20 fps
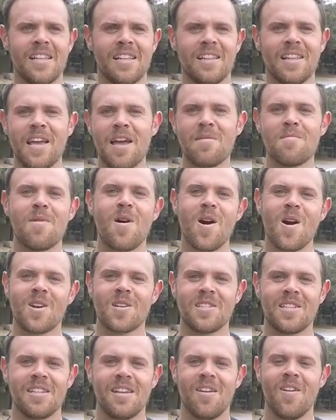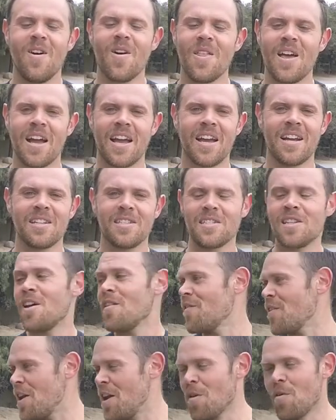landmarks, all that kind of
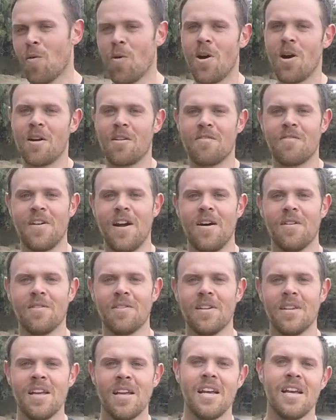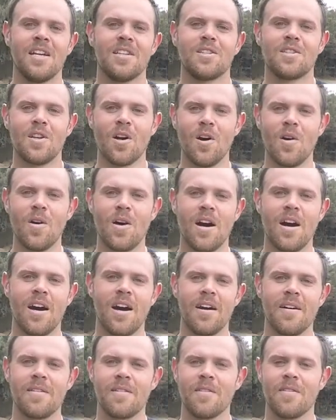stuff, and a water fountain. So
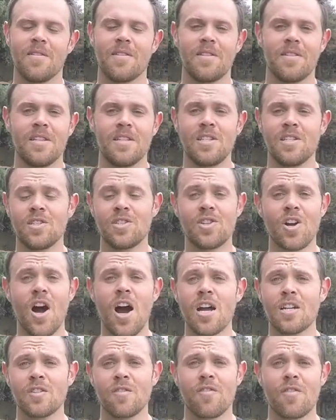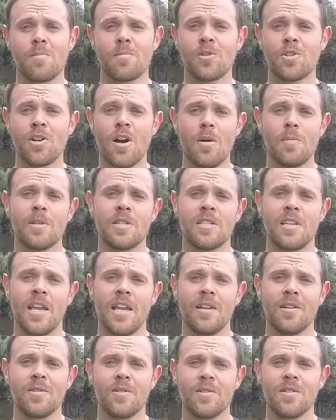uh, this is Josh from Shamma
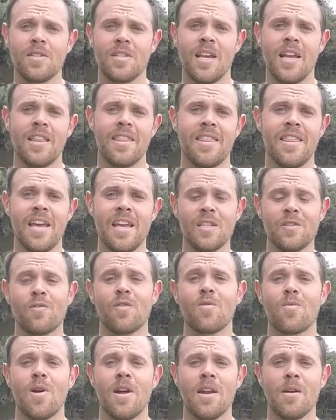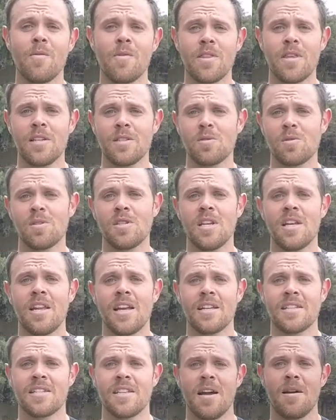Sandals saying thanks for running with us. We'll see you
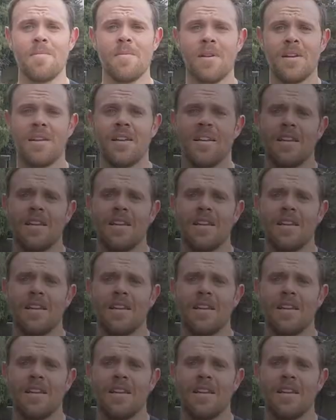next time.